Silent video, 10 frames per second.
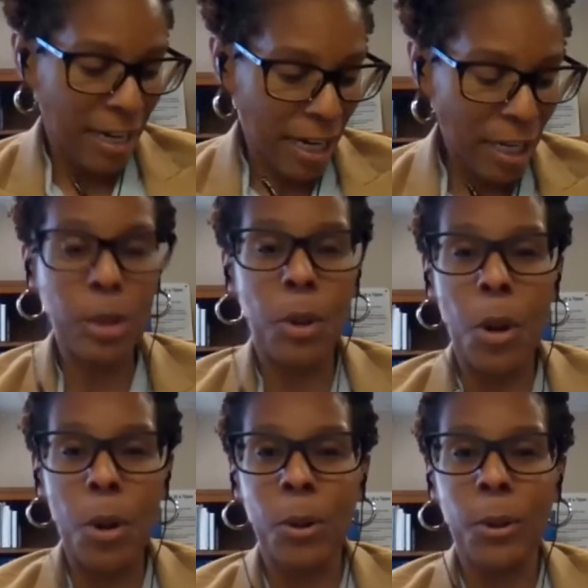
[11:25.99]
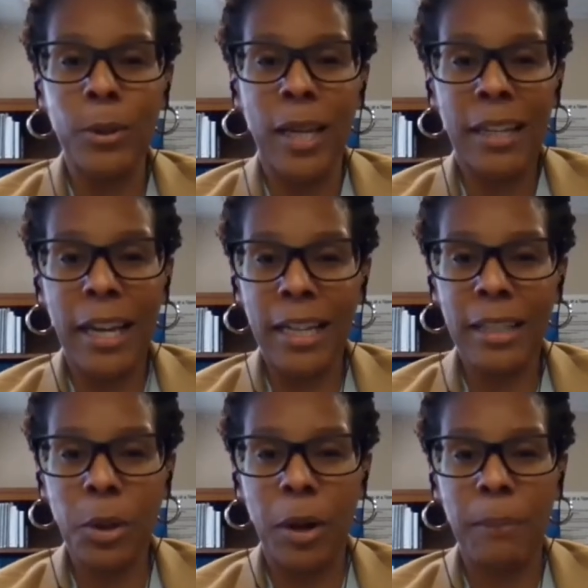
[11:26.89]
he's so old that
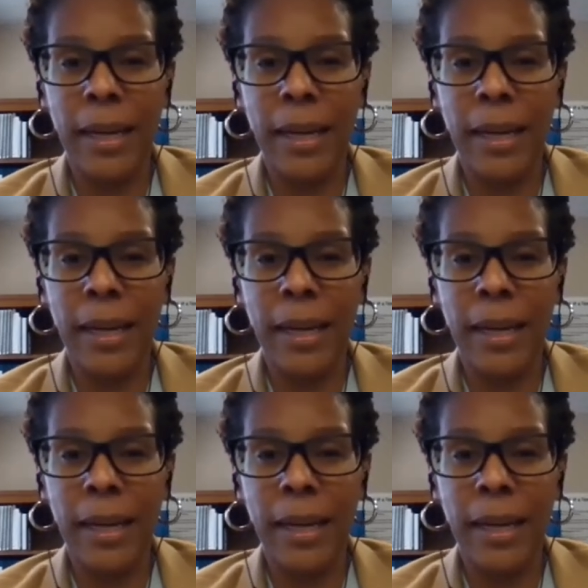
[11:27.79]
he taught